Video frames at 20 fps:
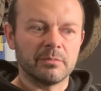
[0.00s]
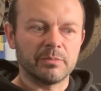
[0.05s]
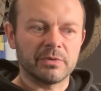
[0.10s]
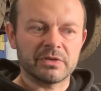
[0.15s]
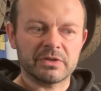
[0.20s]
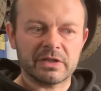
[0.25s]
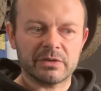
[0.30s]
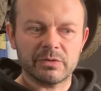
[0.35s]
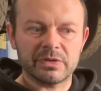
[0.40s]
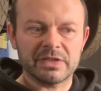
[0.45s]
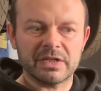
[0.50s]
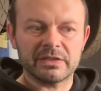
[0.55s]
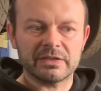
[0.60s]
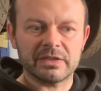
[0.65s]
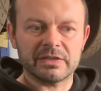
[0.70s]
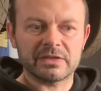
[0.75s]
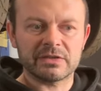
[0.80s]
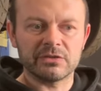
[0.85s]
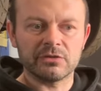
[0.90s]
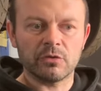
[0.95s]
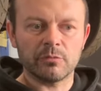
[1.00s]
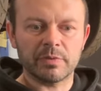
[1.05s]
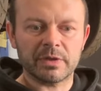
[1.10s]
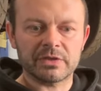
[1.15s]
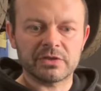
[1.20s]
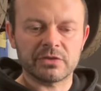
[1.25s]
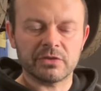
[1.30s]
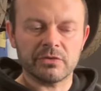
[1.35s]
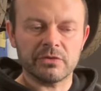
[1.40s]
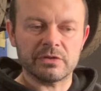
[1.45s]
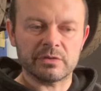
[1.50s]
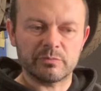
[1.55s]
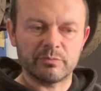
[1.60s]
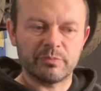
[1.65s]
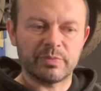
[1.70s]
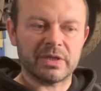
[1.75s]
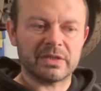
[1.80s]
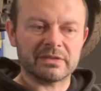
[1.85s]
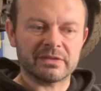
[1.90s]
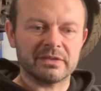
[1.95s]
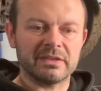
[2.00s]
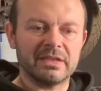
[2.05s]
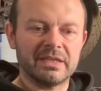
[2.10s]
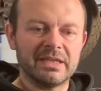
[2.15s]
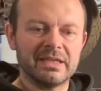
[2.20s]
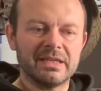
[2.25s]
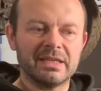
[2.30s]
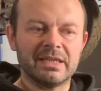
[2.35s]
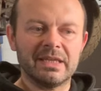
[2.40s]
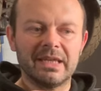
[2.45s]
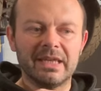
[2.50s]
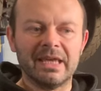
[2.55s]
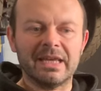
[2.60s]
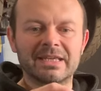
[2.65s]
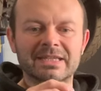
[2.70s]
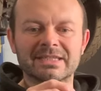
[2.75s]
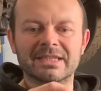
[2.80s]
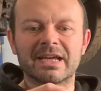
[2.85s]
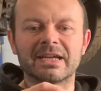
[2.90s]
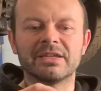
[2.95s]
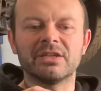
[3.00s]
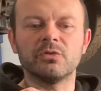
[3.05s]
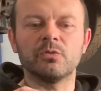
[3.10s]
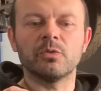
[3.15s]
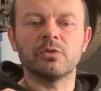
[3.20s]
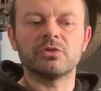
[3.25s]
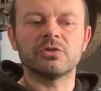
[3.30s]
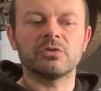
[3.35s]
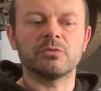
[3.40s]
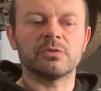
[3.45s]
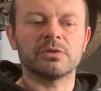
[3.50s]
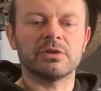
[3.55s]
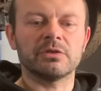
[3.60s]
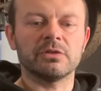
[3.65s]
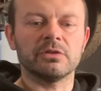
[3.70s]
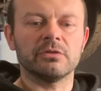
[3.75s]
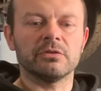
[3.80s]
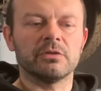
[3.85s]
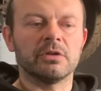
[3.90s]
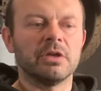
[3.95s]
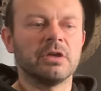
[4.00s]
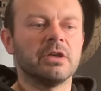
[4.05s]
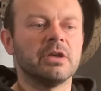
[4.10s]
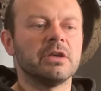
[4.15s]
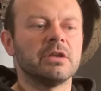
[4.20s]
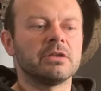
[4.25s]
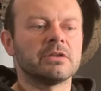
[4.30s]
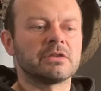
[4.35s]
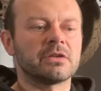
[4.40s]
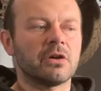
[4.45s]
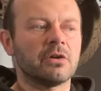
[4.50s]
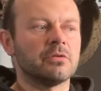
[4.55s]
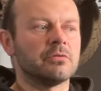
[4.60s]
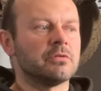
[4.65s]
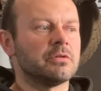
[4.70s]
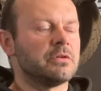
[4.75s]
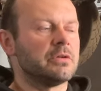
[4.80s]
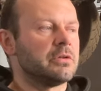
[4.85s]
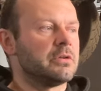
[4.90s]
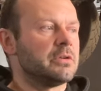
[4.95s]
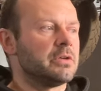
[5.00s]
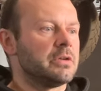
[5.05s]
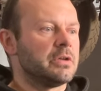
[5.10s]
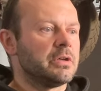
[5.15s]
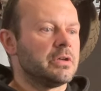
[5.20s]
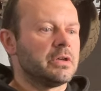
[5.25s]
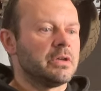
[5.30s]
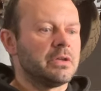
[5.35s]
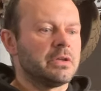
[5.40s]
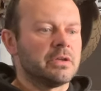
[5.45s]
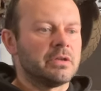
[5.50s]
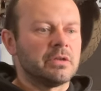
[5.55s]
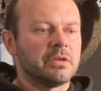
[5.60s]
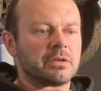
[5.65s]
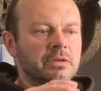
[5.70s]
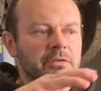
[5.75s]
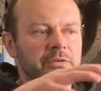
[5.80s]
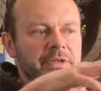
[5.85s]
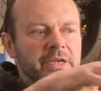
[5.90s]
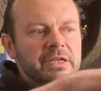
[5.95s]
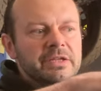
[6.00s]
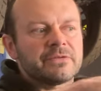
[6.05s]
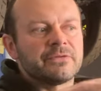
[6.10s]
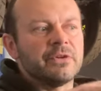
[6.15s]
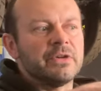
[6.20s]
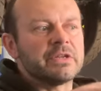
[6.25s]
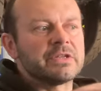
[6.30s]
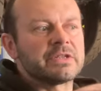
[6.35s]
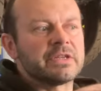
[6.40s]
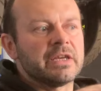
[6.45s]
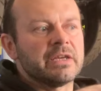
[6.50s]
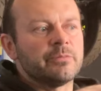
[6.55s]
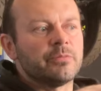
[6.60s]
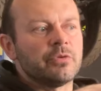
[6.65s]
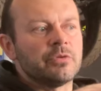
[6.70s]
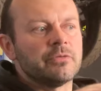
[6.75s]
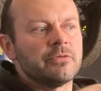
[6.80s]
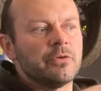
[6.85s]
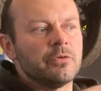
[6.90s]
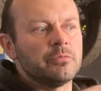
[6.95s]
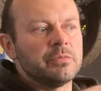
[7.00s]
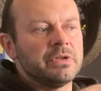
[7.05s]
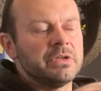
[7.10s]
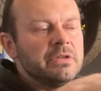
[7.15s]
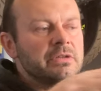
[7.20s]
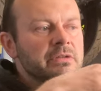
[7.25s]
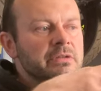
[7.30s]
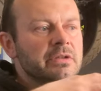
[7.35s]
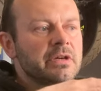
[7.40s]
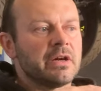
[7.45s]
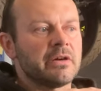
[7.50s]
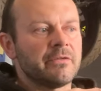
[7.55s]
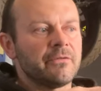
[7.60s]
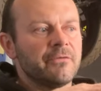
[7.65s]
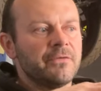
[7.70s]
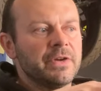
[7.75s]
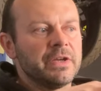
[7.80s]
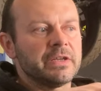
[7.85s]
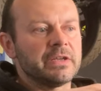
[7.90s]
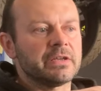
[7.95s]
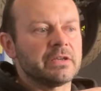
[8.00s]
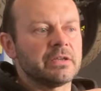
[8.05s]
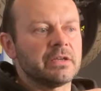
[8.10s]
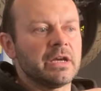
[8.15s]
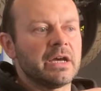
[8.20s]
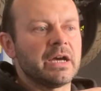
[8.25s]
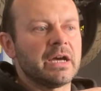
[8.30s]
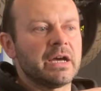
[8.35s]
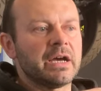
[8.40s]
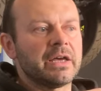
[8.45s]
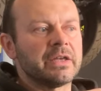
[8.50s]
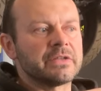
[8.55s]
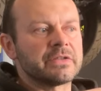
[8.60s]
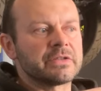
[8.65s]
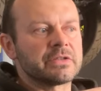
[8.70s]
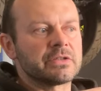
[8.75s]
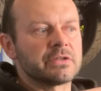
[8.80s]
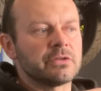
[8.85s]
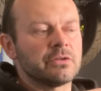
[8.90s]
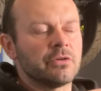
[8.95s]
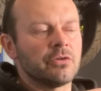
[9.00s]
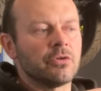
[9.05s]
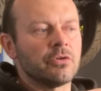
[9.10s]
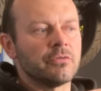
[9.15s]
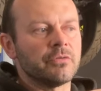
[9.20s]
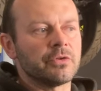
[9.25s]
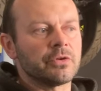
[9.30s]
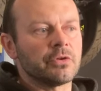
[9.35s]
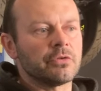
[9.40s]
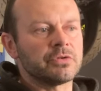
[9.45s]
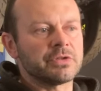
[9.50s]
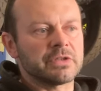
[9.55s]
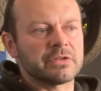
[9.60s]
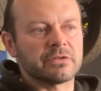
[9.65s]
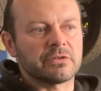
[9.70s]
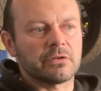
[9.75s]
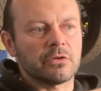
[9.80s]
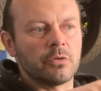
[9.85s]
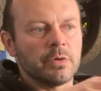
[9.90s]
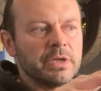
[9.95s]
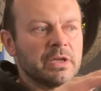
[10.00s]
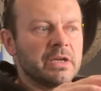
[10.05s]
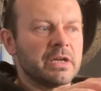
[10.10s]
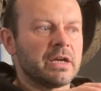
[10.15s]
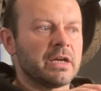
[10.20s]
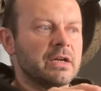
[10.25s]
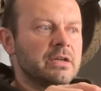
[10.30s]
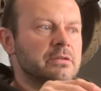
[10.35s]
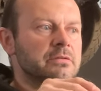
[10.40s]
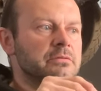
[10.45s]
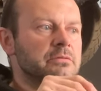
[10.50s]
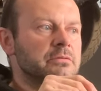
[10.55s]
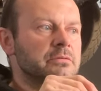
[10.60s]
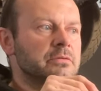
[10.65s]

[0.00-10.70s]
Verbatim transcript: Because like I said, there's no bad choice, but exactly what you want to do. So this, for example, for me, I think as overall just quick car,